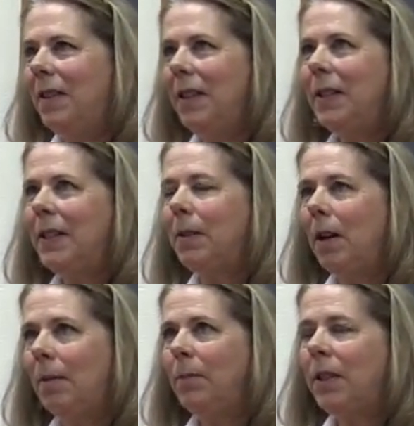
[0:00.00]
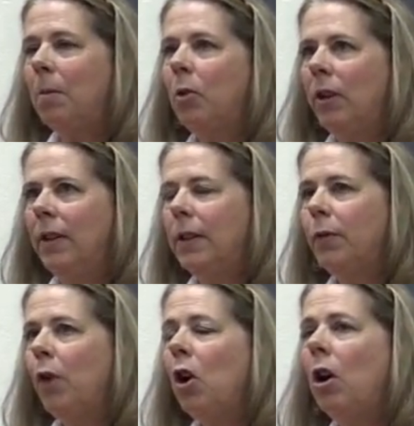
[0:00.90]
this summer and this
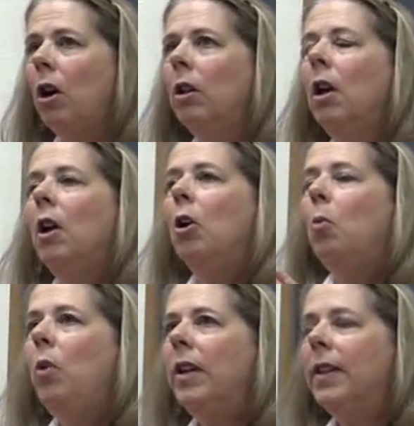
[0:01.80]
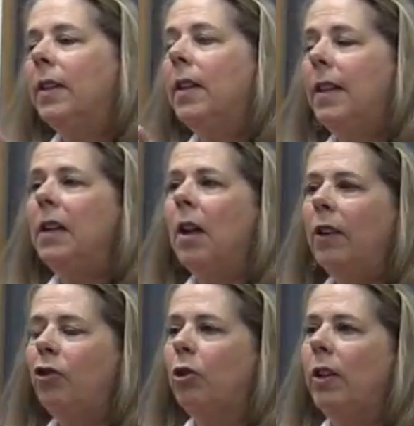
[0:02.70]
fall with the
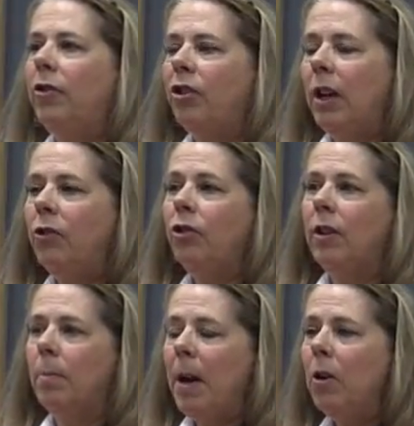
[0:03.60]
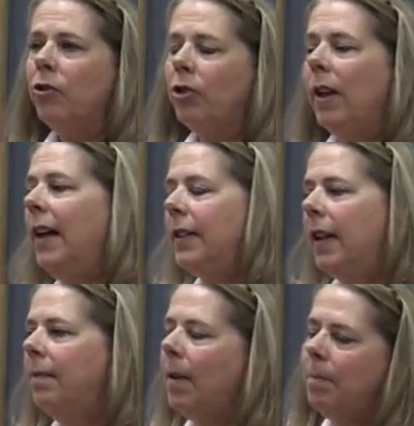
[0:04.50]
theological education in the parish class,
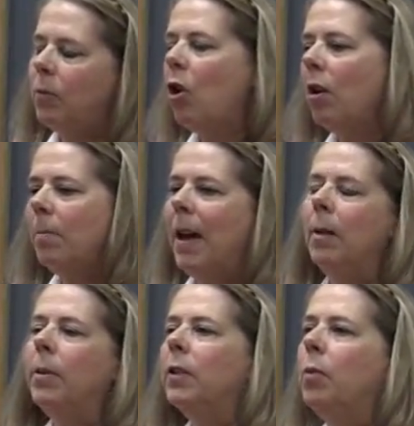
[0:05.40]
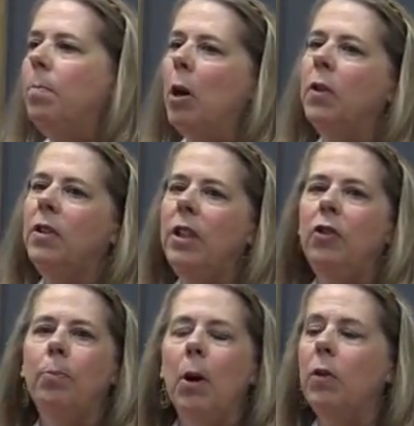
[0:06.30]
and talk about it because we both
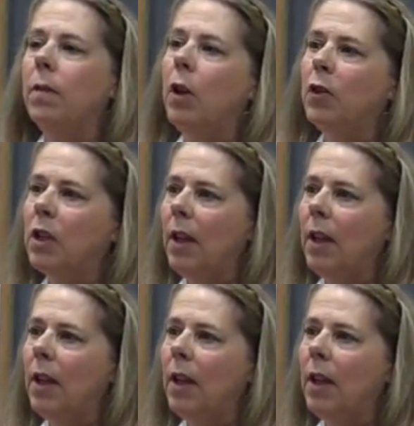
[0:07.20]
teach both of those